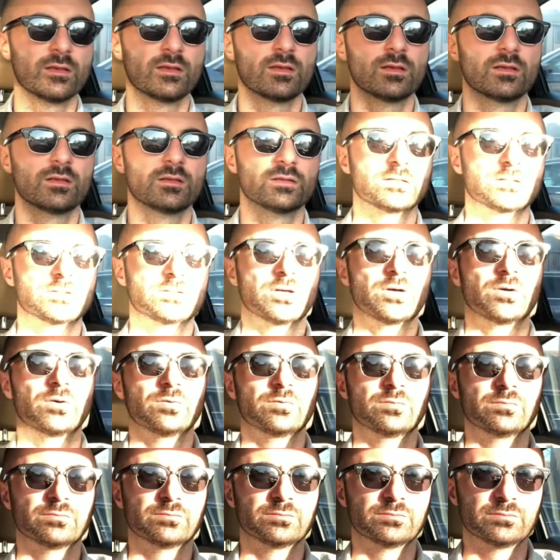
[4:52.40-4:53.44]

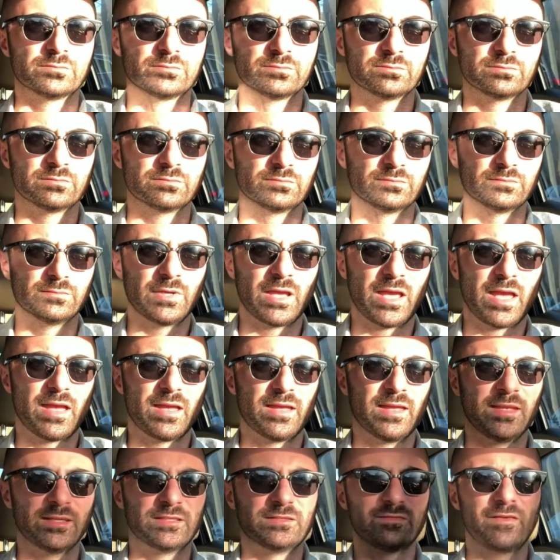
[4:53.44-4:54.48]
so yeah,
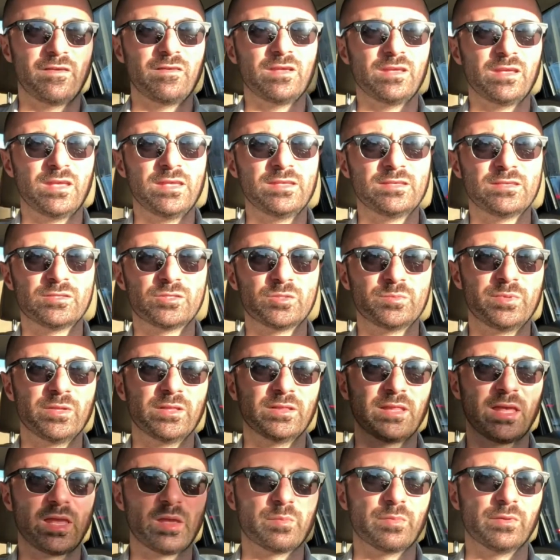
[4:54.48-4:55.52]
it's very easy to be
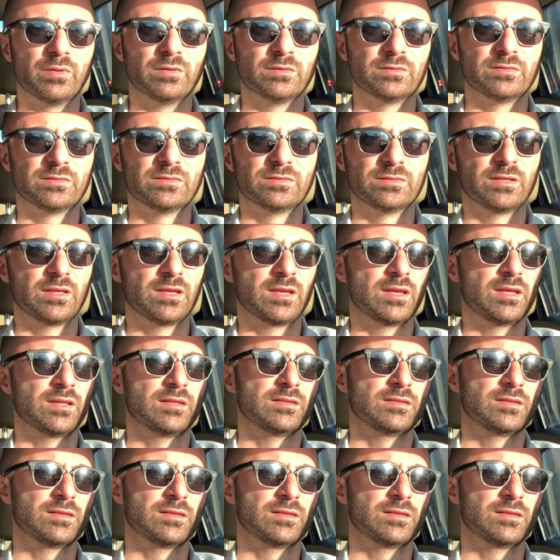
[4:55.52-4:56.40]
labeled and